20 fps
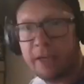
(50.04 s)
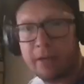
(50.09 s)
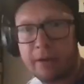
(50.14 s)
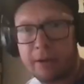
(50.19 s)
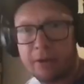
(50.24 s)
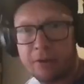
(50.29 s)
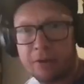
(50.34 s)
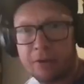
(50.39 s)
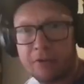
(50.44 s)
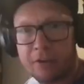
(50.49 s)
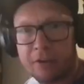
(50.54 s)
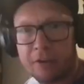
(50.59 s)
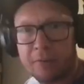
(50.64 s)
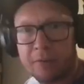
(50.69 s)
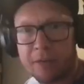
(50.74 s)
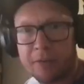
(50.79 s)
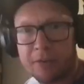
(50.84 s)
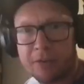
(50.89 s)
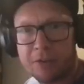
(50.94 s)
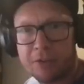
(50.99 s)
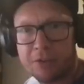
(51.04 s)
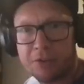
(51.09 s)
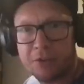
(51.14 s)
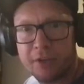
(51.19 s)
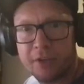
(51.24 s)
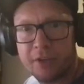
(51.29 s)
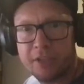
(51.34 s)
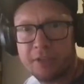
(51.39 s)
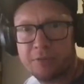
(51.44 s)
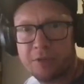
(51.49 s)
I don't know if I'm going to be able to show
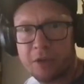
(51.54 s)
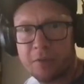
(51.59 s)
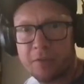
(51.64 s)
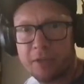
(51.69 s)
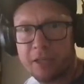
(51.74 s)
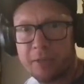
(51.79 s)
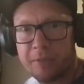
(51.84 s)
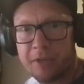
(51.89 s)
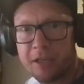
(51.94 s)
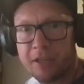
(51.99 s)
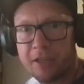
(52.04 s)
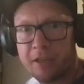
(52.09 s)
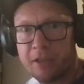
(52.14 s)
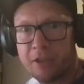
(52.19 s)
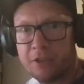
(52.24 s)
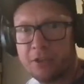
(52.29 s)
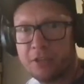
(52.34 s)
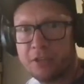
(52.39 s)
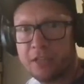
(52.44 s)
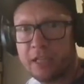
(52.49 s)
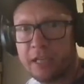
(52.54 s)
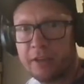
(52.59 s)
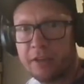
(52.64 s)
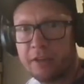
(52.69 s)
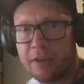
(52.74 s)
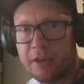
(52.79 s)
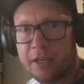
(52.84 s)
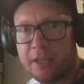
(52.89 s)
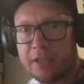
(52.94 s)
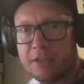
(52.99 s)
you this properly, but it looks like
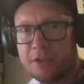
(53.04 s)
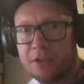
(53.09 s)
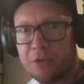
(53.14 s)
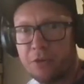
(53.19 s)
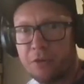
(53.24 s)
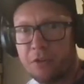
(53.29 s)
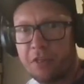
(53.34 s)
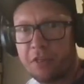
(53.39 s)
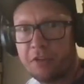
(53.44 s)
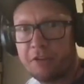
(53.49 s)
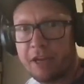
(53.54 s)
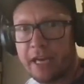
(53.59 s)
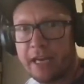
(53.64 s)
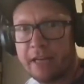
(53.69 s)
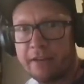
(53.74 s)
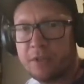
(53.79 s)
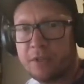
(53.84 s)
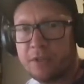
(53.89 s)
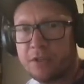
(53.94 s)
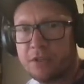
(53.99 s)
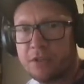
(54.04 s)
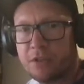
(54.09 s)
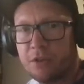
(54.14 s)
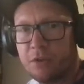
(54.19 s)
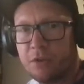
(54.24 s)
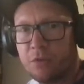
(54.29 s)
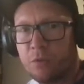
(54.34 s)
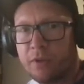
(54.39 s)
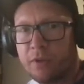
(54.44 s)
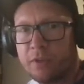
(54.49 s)
there is no thread. And
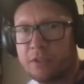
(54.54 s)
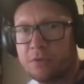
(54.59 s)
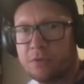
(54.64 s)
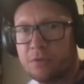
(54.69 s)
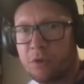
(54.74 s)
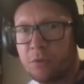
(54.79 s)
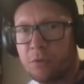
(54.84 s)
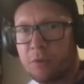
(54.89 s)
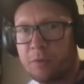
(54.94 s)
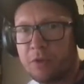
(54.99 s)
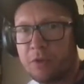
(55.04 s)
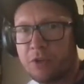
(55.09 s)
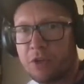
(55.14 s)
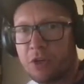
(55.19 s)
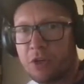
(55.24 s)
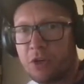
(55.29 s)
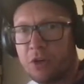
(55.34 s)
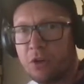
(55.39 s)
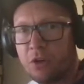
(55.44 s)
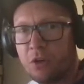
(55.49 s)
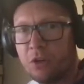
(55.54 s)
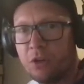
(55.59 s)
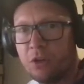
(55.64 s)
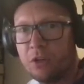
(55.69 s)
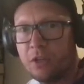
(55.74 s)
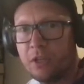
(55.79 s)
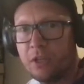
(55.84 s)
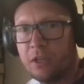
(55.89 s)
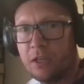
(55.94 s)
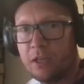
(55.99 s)
so, well, this is what we would call,
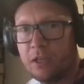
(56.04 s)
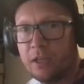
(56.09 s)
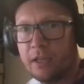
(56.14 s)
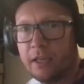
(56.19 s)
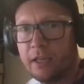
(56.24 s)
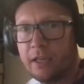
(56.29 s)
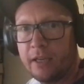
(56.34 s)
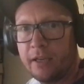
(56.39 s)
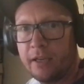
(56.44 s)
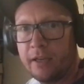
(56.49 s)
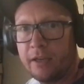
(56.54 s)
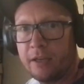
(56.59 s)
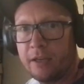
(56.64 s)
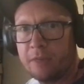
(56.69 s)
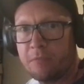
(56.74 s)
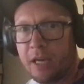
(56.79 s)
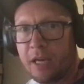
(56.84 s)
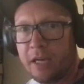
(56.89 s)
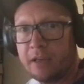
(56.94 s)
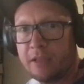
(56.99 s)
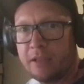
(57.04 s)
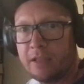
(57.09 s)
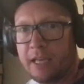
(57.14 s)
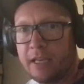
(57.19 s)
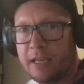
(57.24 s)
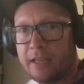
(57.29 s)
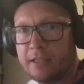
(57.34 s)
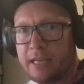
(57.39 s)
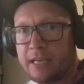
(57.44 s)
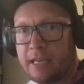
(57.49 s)
in Mitre
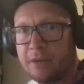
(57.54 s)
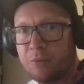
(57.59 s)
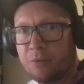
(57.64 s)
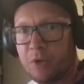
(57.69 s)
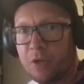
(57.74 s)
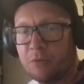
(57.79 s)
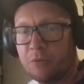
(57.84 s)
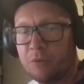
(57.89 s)
10 Dad World, we